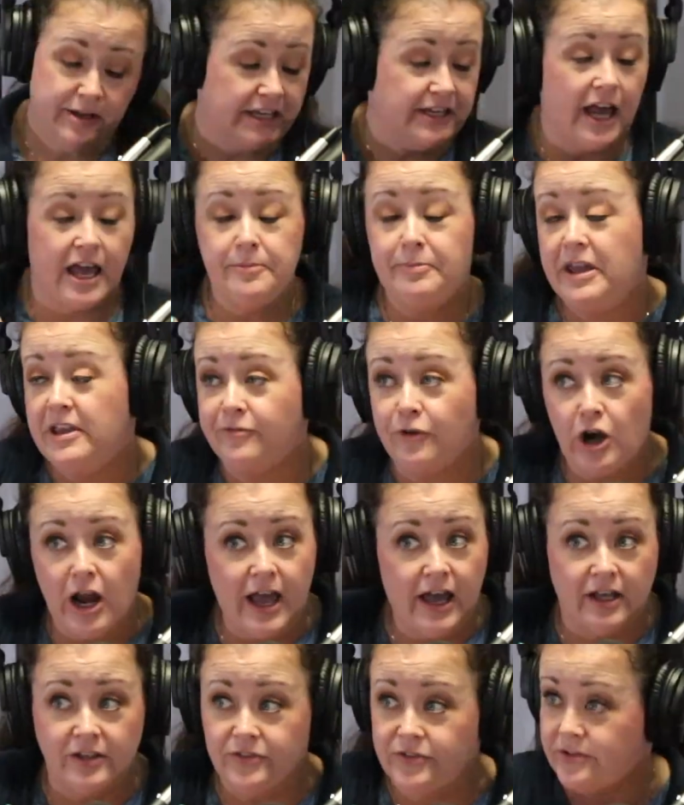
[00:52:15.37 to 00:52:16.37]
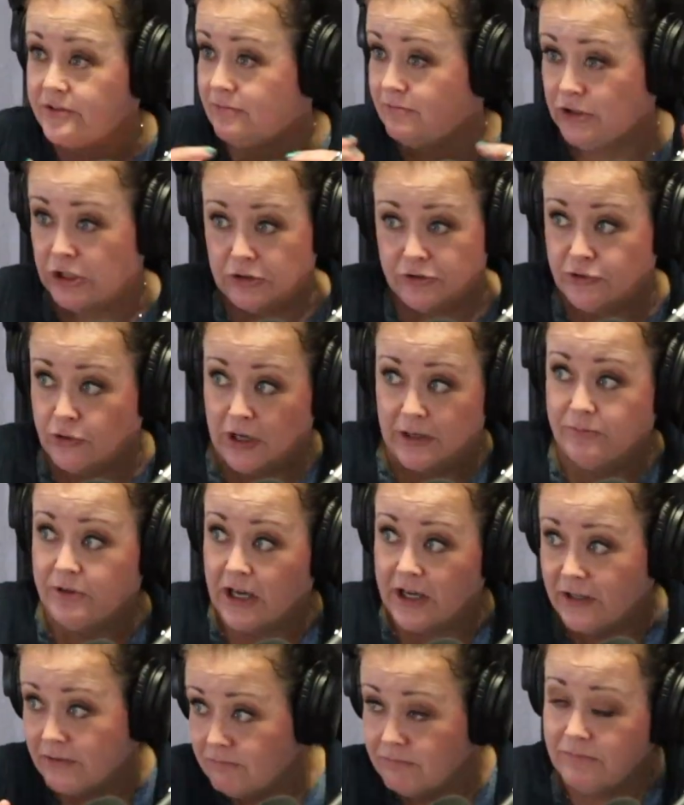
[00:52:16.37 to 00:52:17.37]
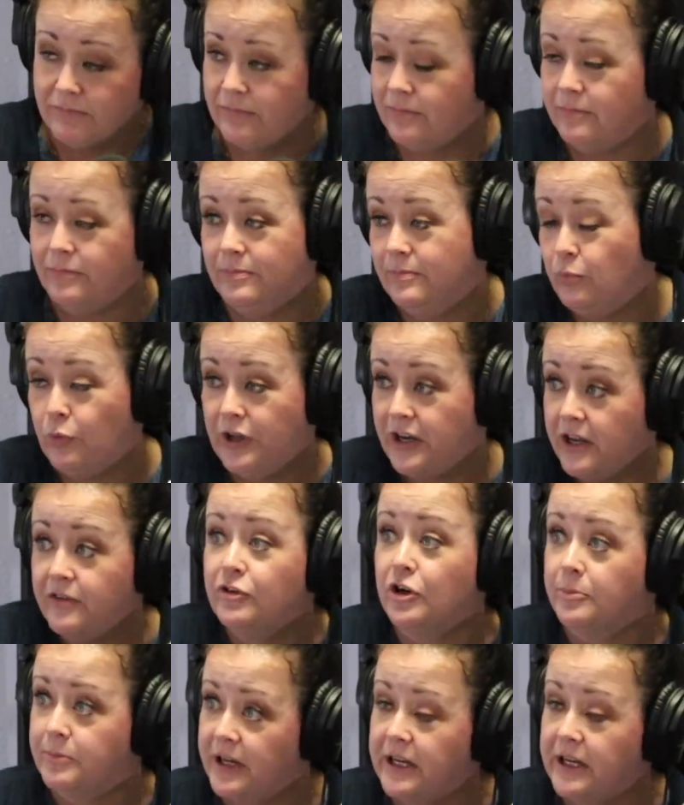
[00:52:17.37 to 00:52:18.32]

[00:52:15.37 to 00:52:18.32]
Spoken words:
And I pay for ads, so I'm not whatever.